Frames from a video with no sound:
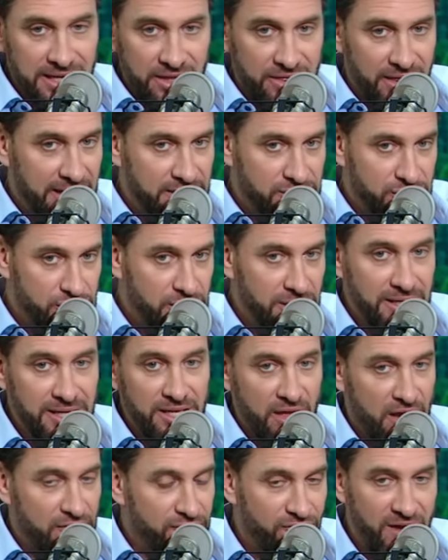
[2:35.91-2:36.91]
That city,
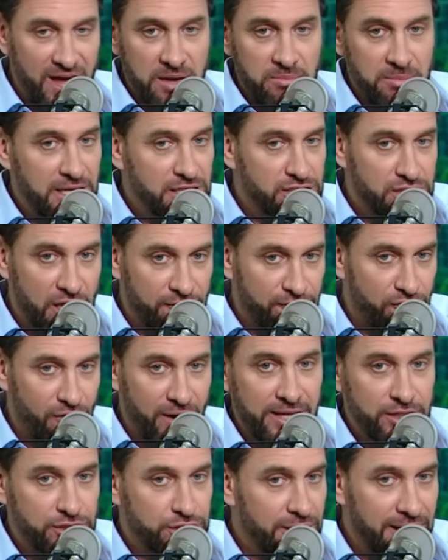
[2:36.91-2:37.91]
that fan base, that
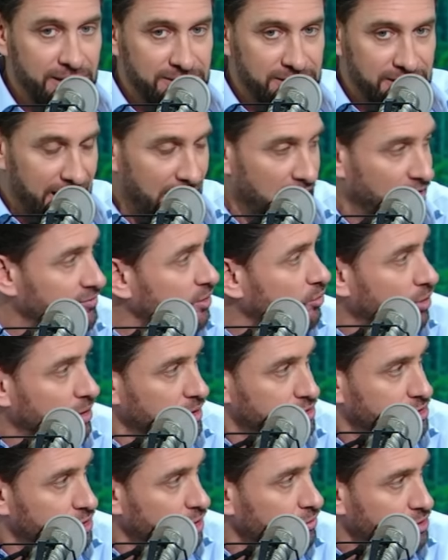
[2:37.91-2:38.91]
franchise, and everyone
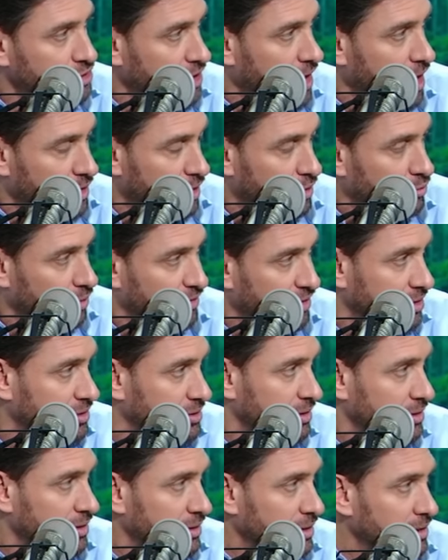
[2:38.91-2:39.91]
associated with
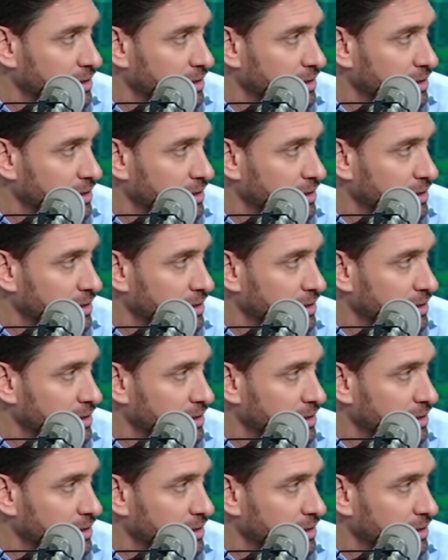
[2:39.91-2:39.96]
it